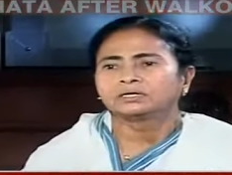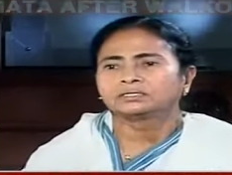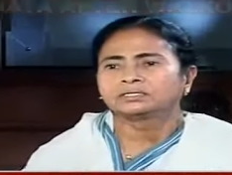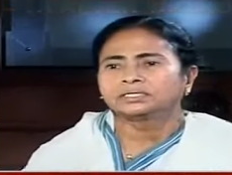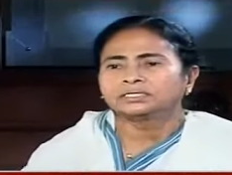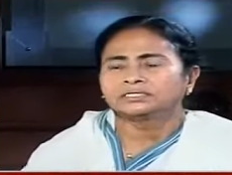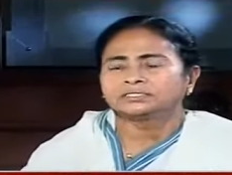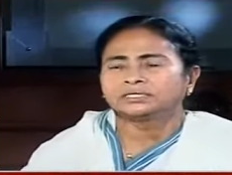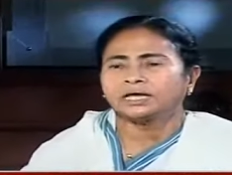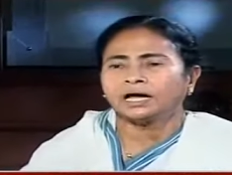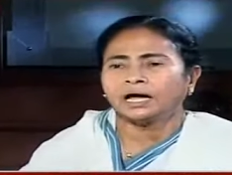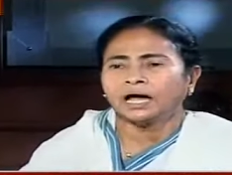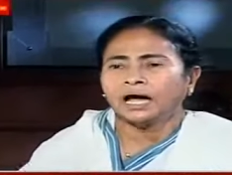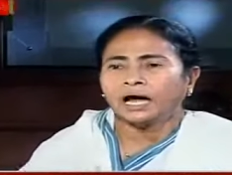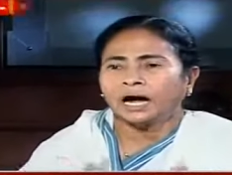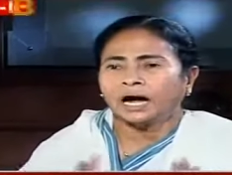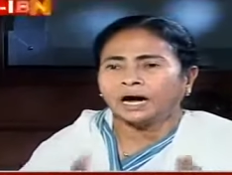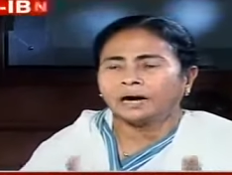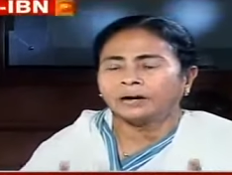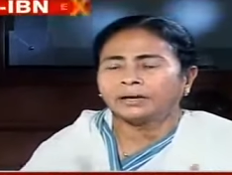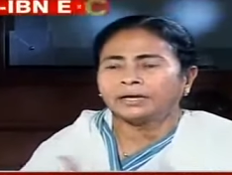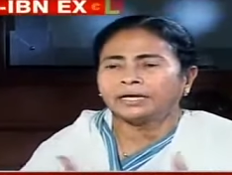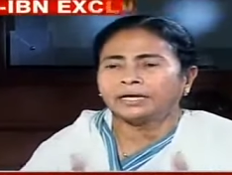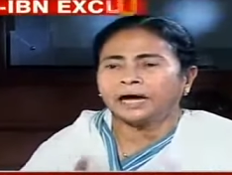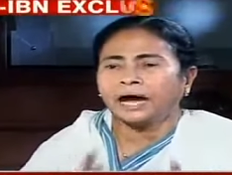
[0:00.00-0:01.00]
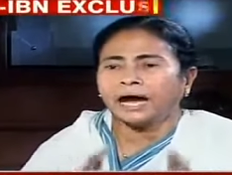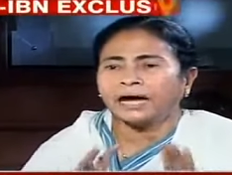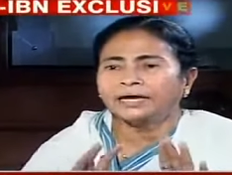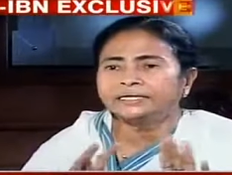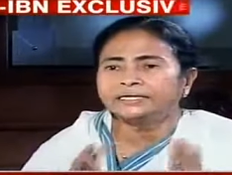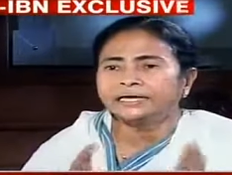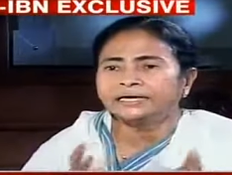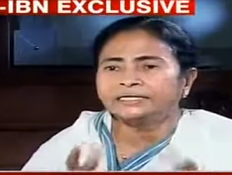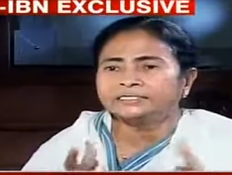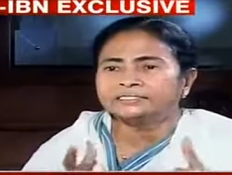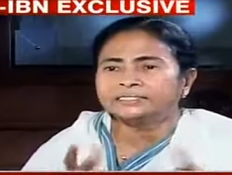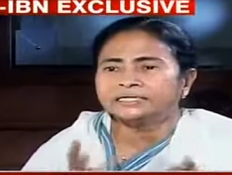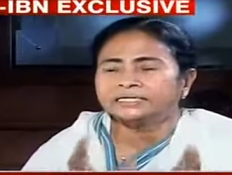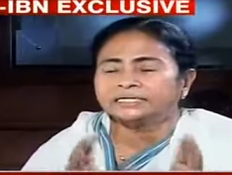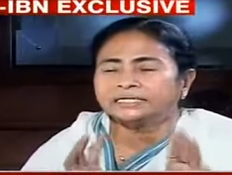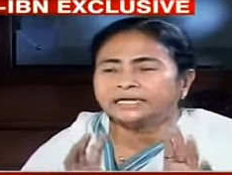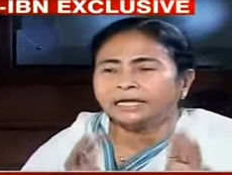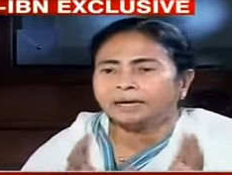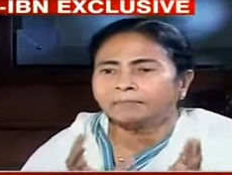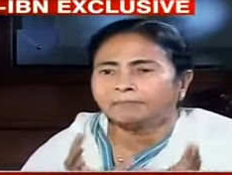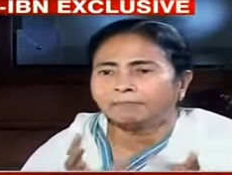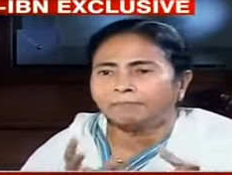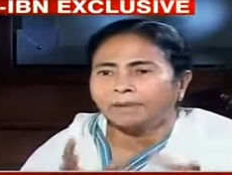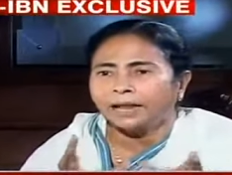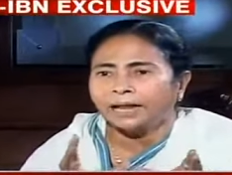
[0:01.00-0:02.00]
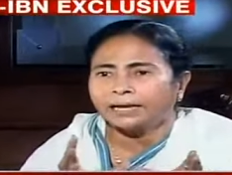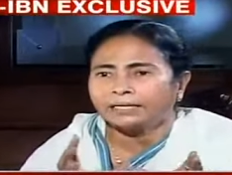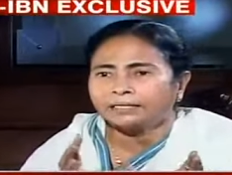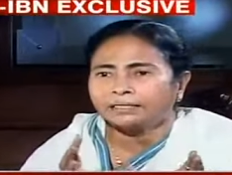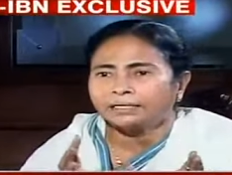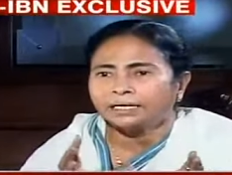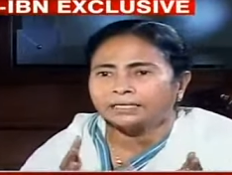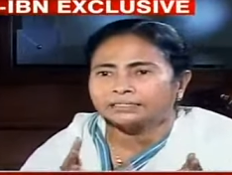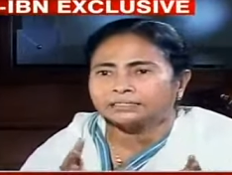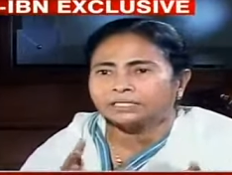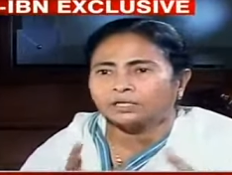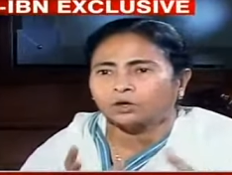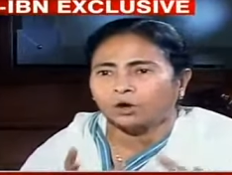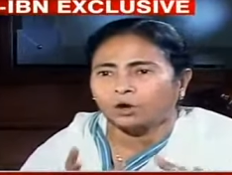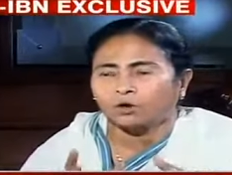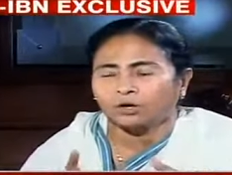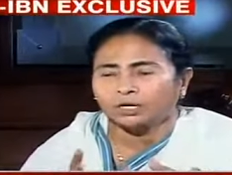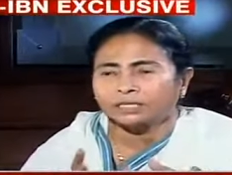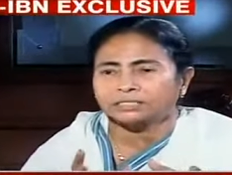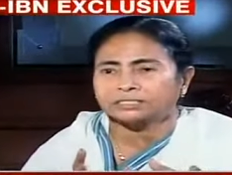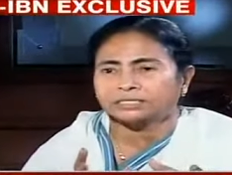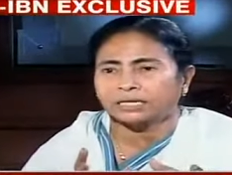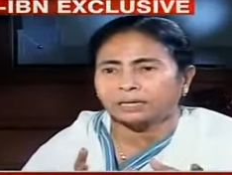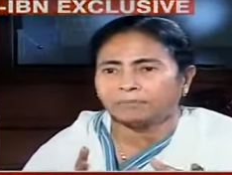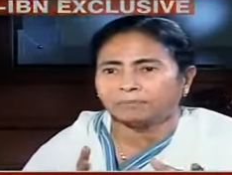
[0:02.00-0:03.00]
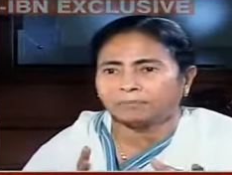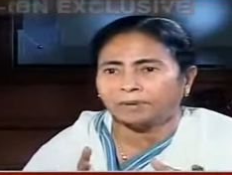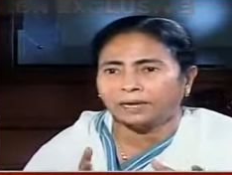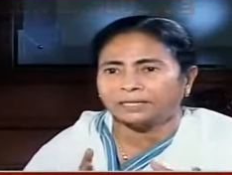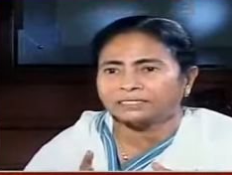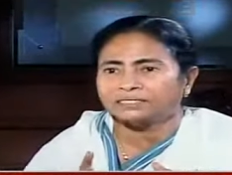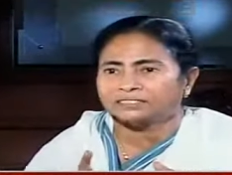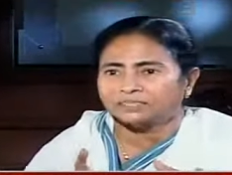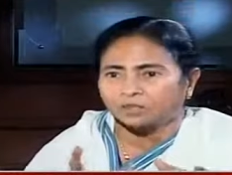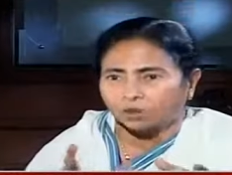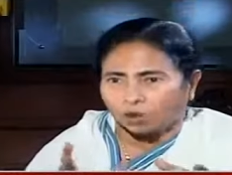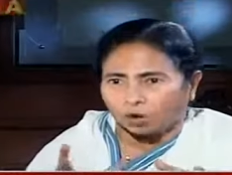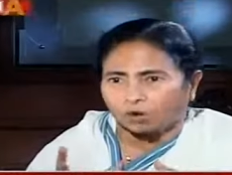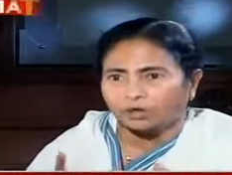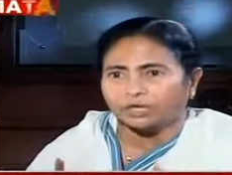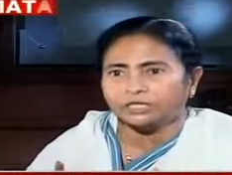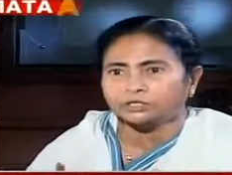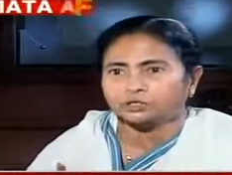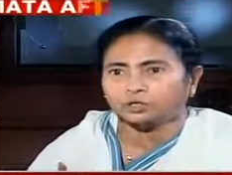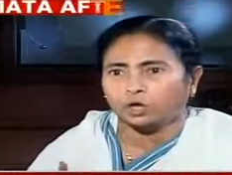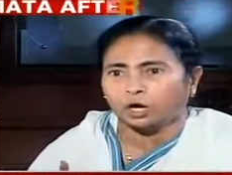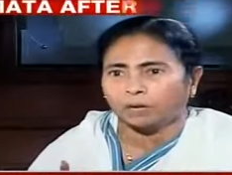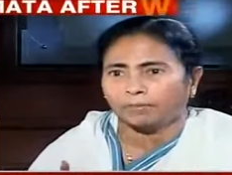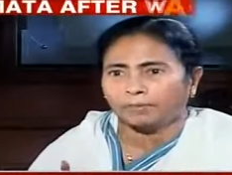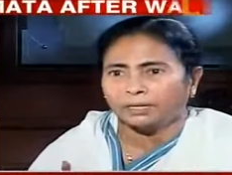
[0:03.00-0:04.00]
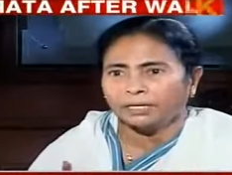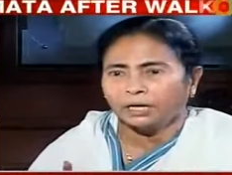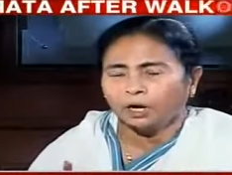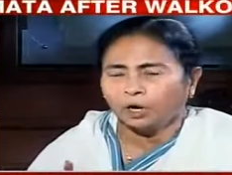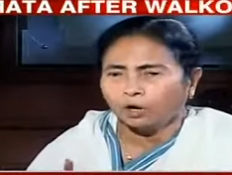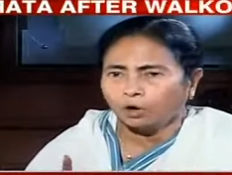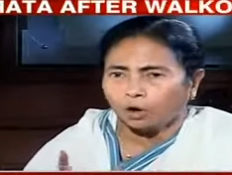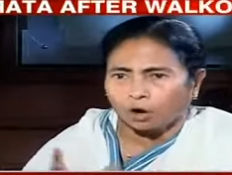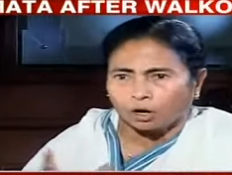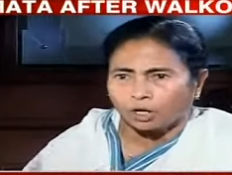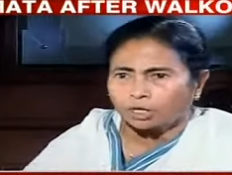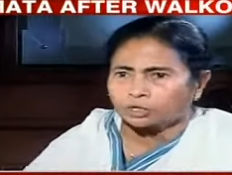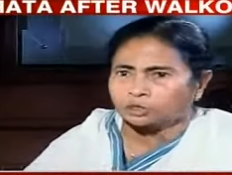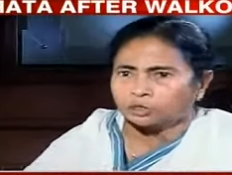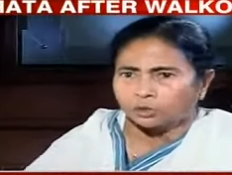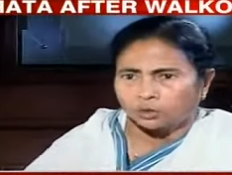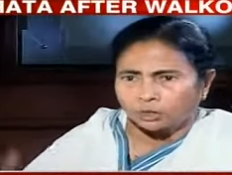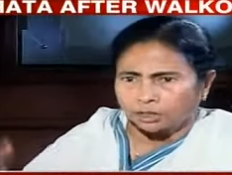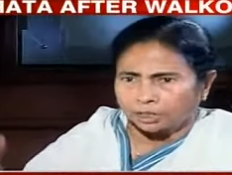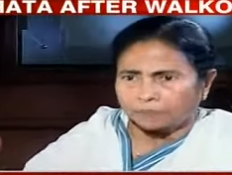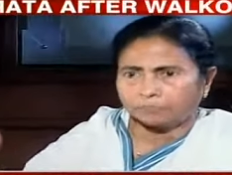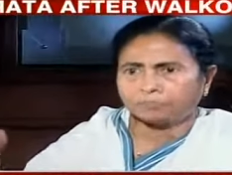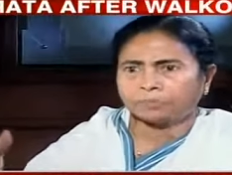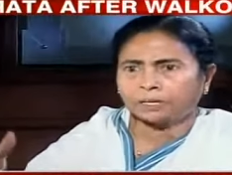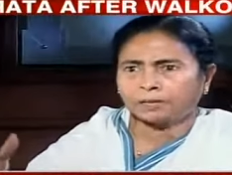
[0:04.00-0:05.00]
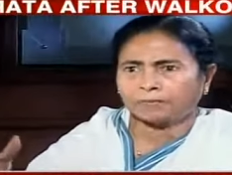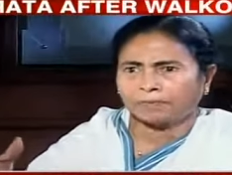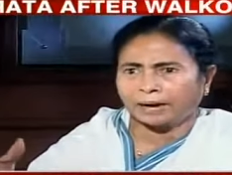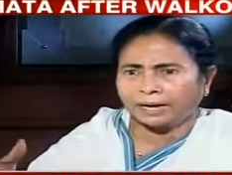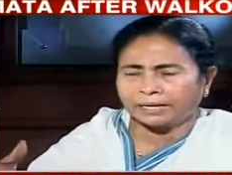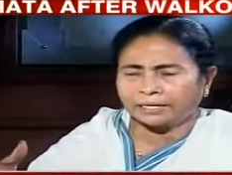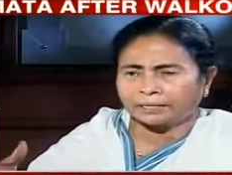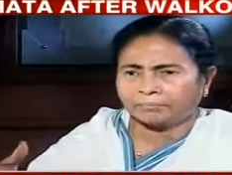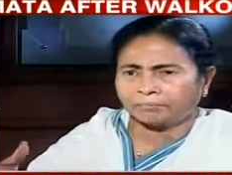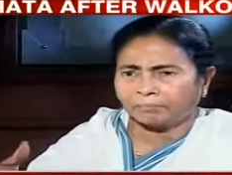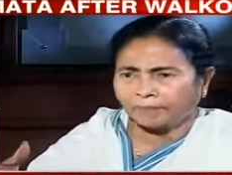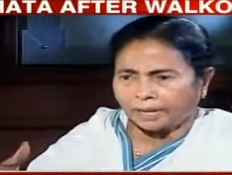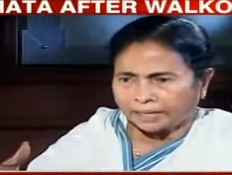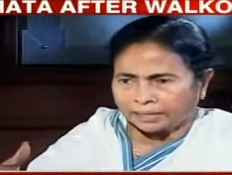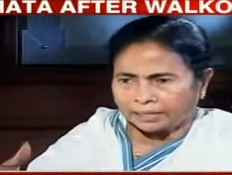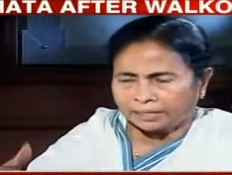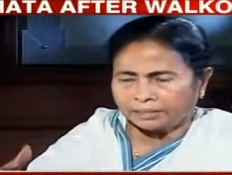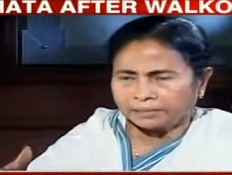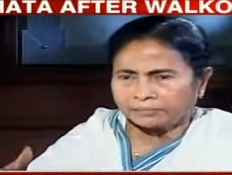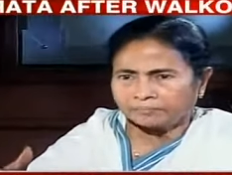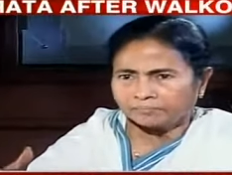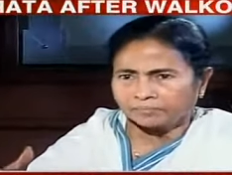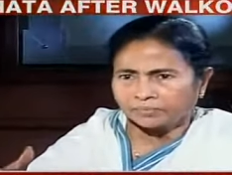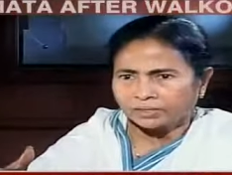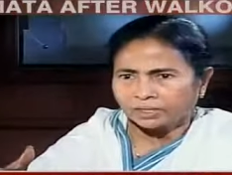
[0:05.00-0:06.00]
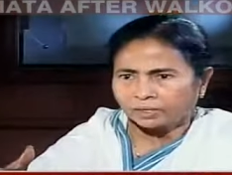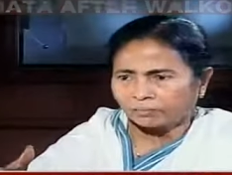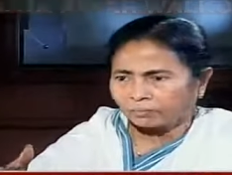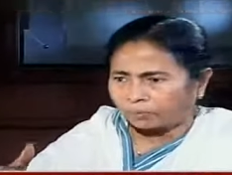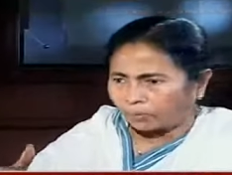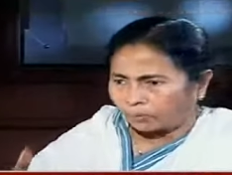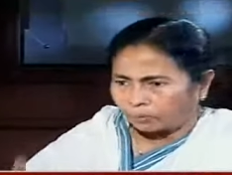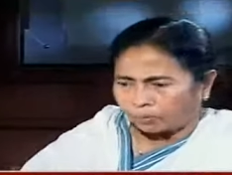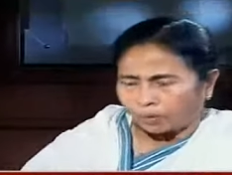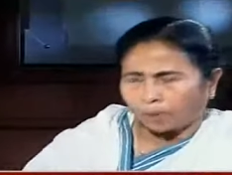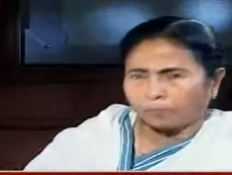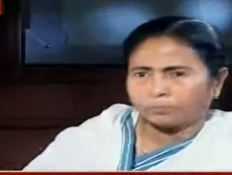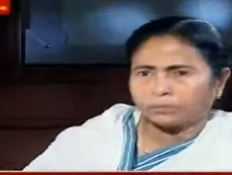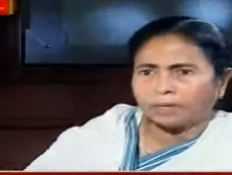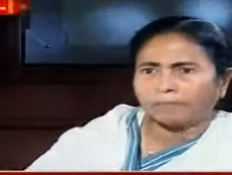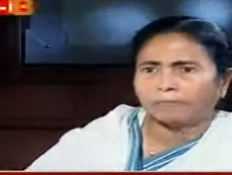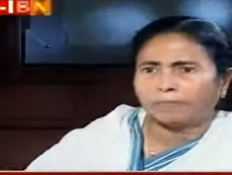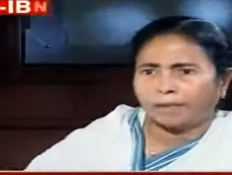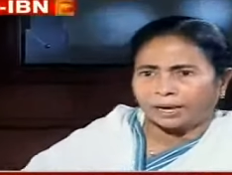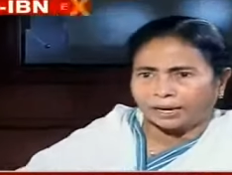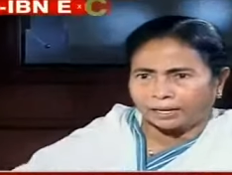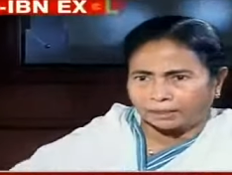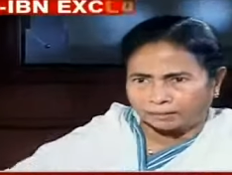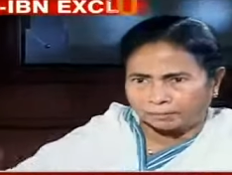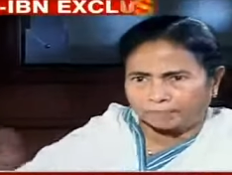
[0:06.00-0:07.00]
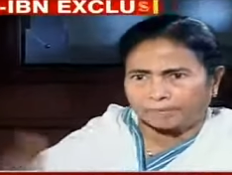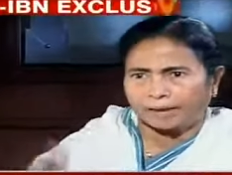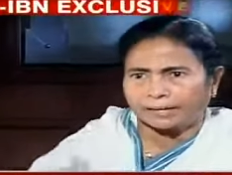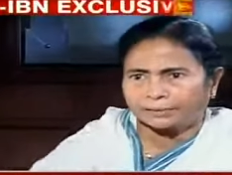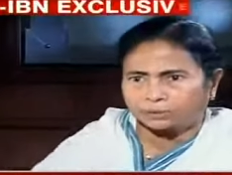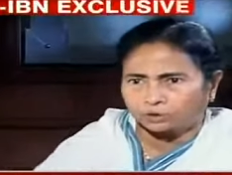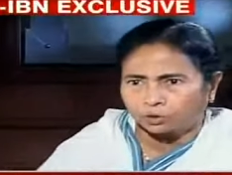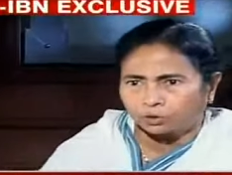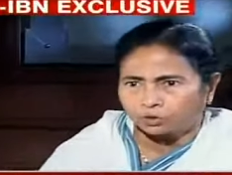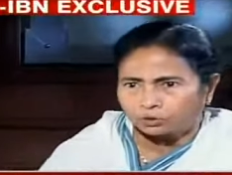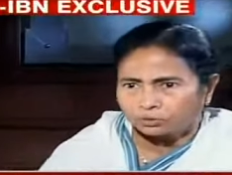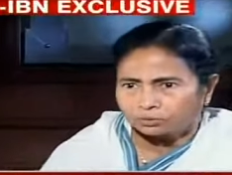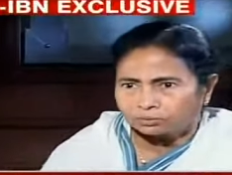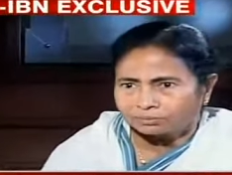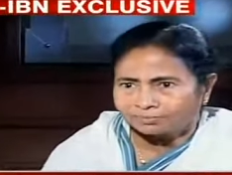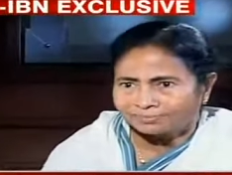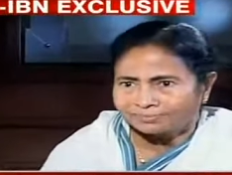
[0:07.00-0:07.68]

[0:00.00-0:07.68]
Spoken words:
This is a hide and seek game plan. It's a Congress game plan. This is a Congress government. Congress will give the money from the back door.